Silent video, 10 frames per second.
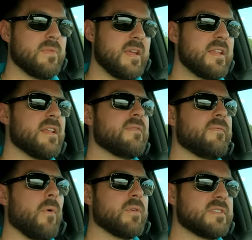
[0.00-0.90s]
they did a
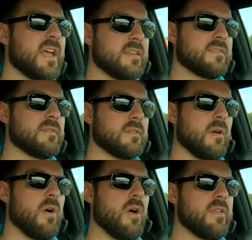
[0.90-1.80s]
force test
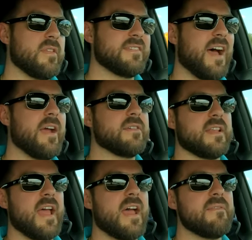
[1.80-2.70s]
on the tires
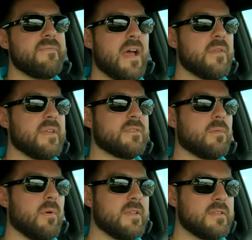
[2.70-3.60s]
that I had and found that the
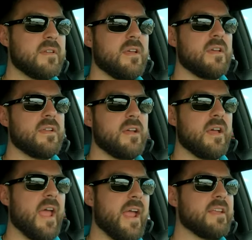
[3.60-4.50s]
one,
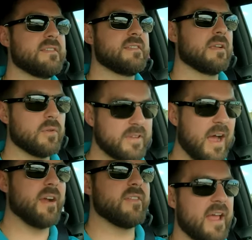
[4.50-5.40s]
a single
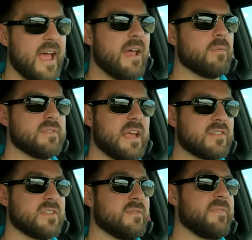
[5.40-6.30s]
tire that I had was
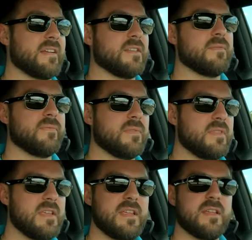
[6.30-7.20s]
actually defective.
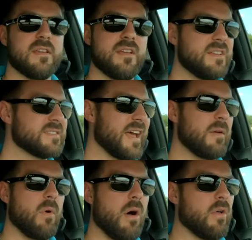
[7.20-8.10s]
The
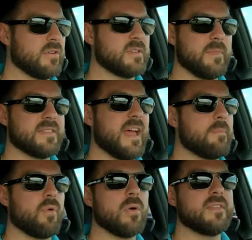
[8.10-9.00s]
sidewall or something like
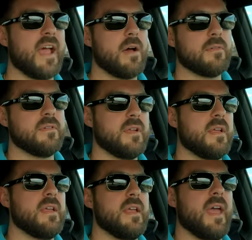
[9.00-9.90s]
that broke down
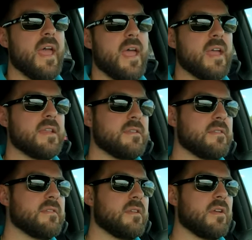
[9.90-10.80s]

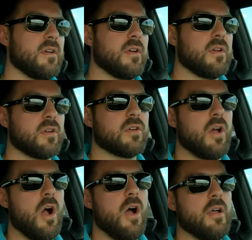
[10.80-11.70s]

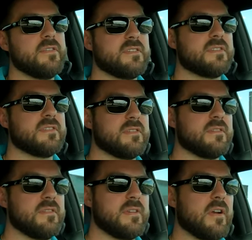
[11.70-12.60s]
and caused
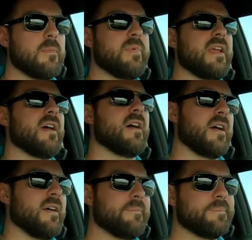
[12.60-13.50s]
there to be
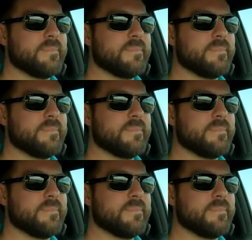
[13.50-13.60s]
a